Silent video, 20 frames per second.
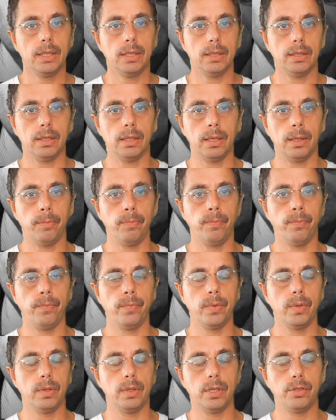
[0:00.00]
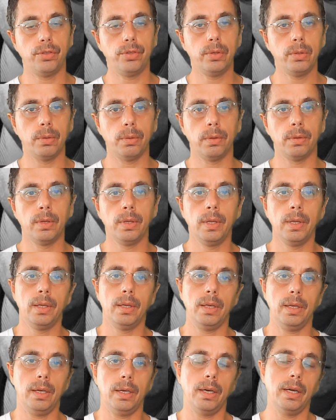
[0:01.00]
the truth
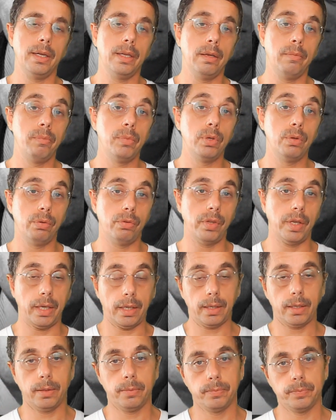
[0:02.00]
in music.